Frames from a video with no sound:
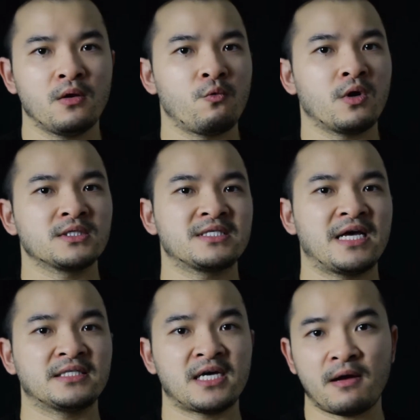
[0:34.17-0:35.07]
Once
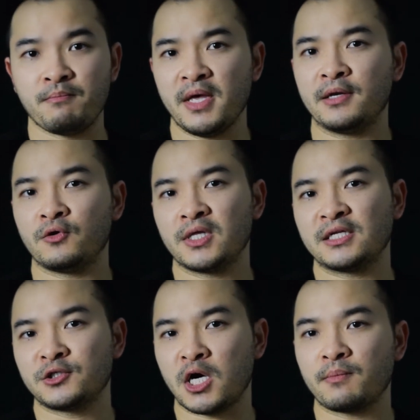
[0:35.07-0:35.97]
that top men or
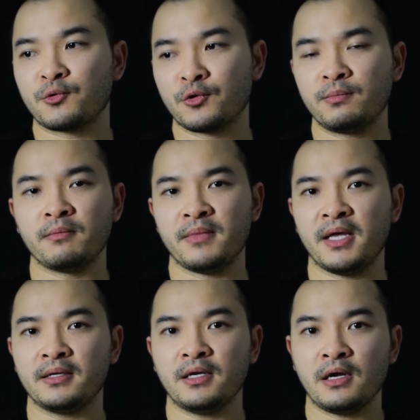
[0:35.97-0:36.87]
that top group of
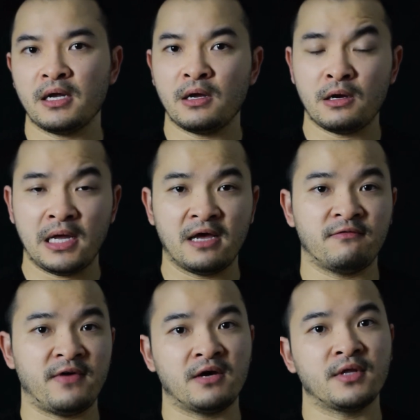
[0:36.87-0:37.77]
men have
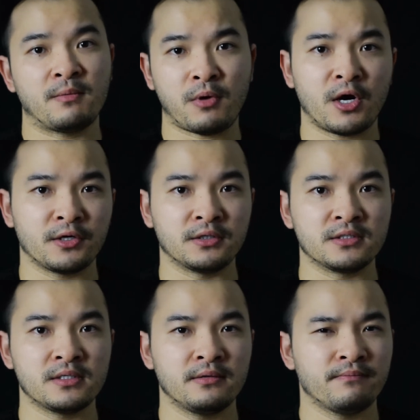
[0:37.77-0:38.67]
found their
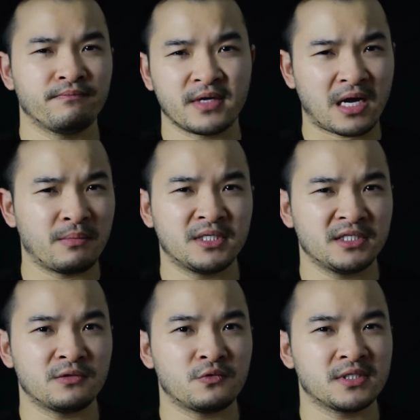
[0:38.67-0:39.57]
partners, the
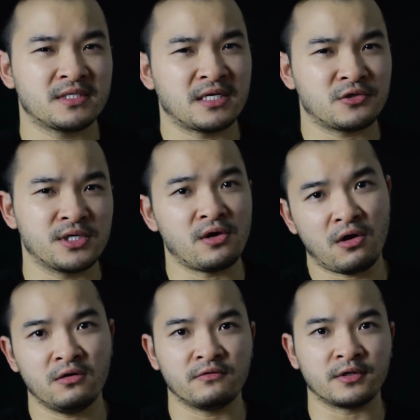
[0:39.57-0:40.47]
competition was essentially
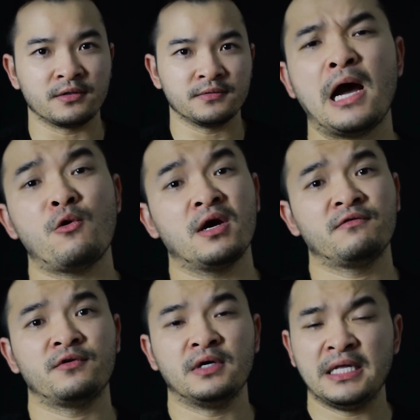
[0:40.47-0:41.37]
over.
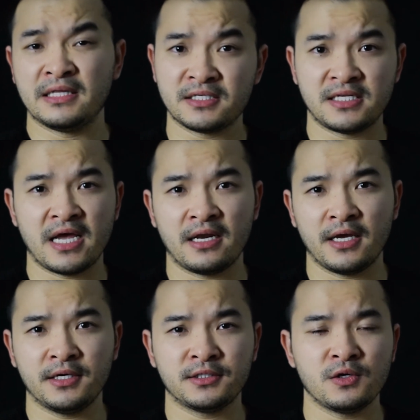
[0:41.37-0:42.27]
However, in this day and
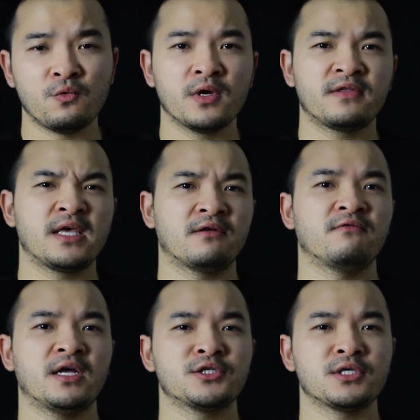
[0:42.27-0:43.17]
age, with the
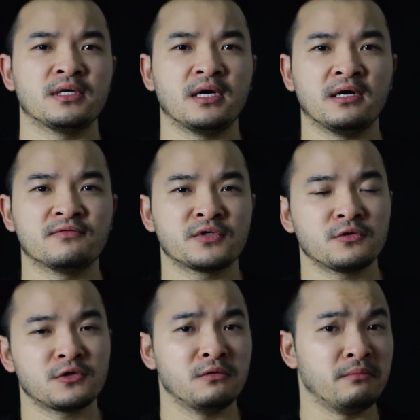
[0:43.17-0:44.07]
invention of
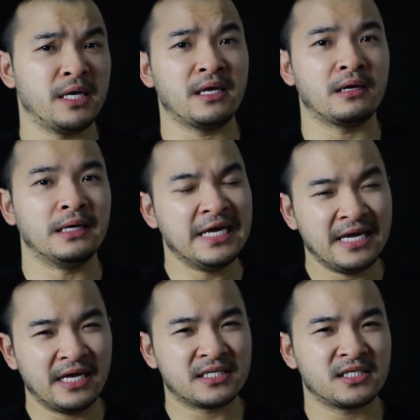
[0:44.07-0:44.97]
social media,
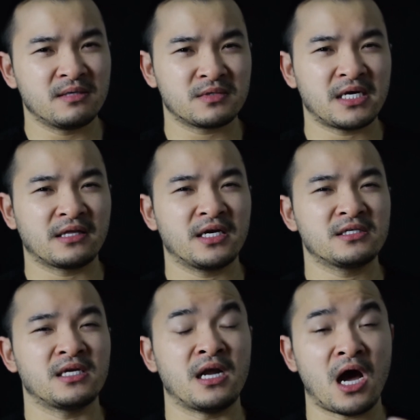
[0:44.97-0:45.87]
it seems like
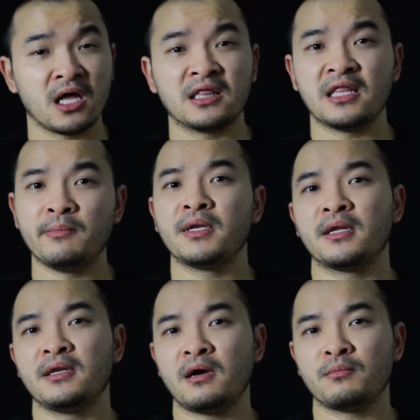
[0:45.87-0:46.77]
there's an
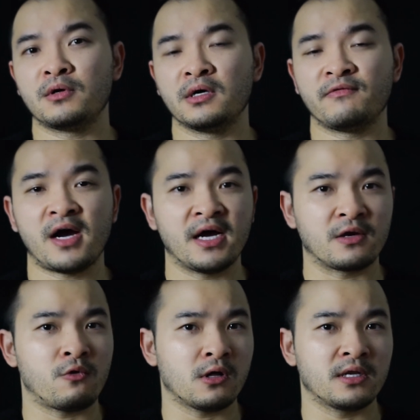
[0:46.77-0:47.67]
unlimited number of
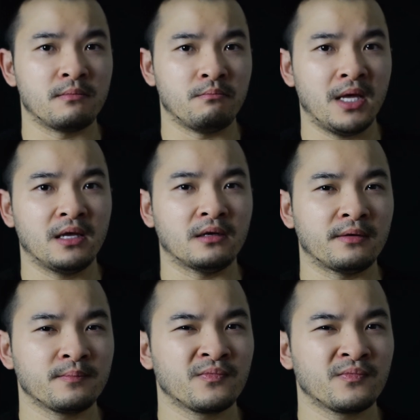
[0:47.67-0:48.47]
high-quality men.